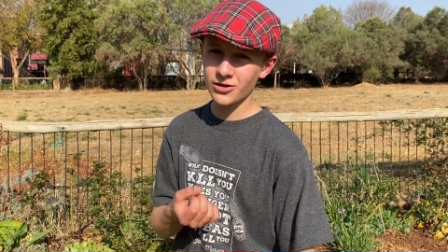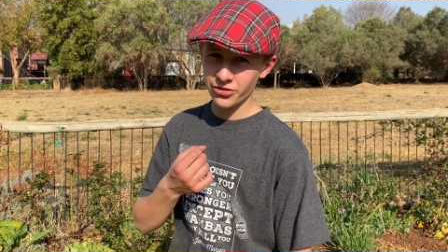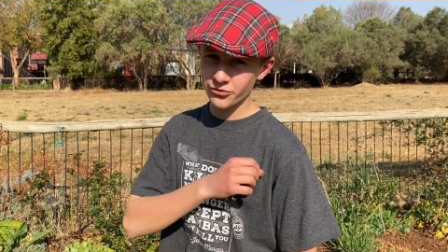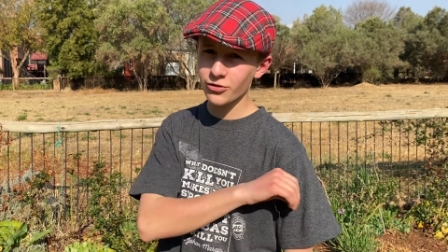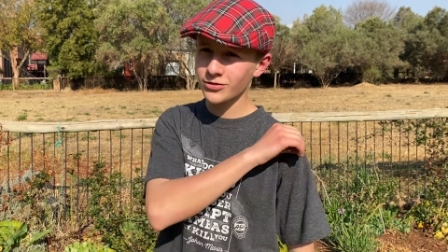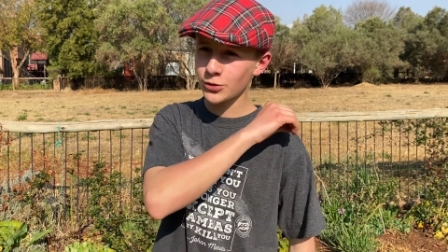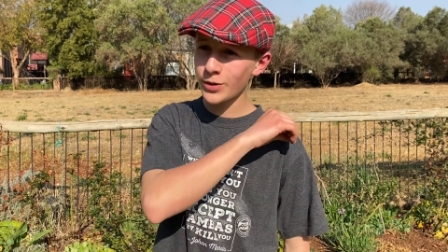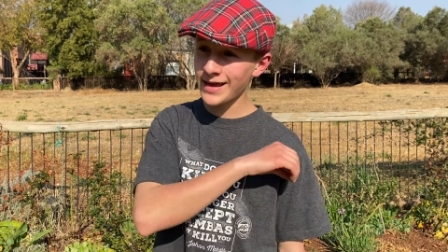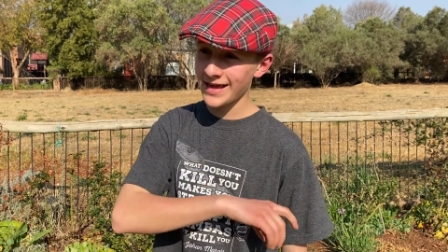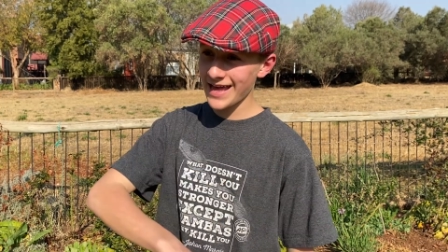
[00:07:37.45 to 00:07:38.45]
are thrown
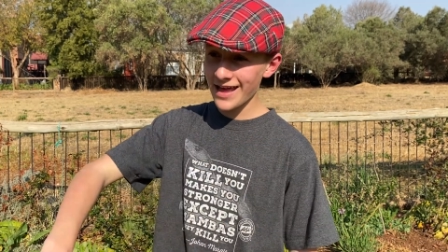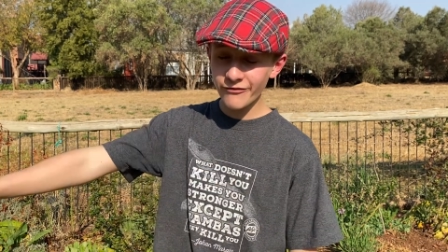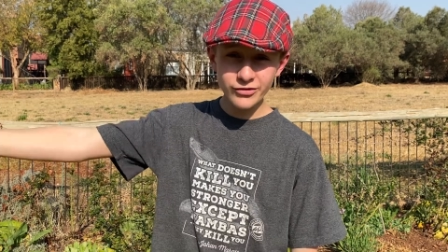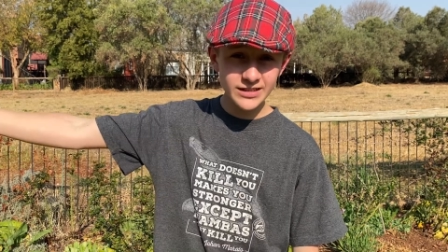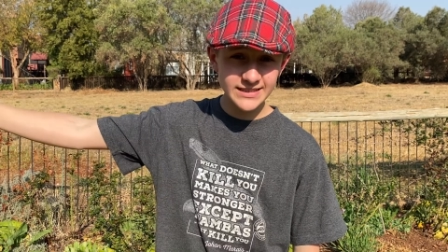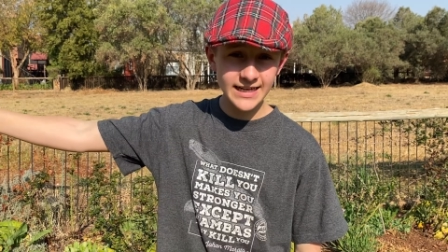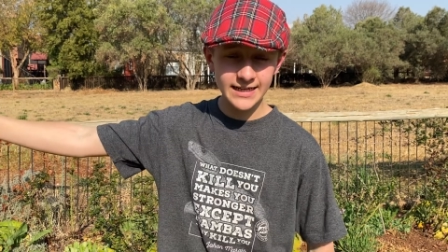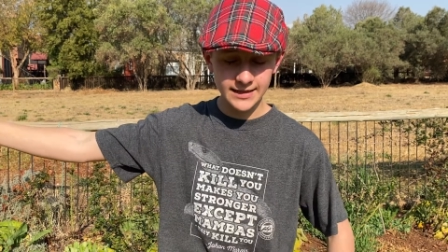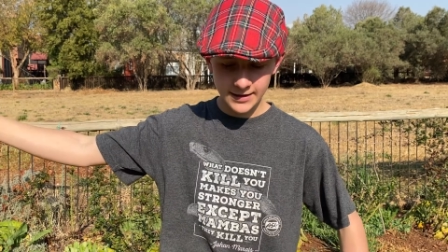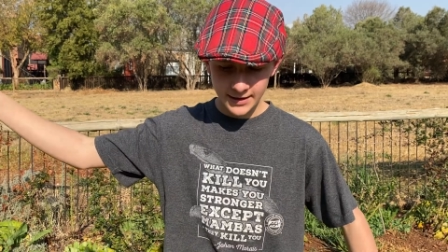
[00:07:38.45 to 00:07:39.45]
away every day.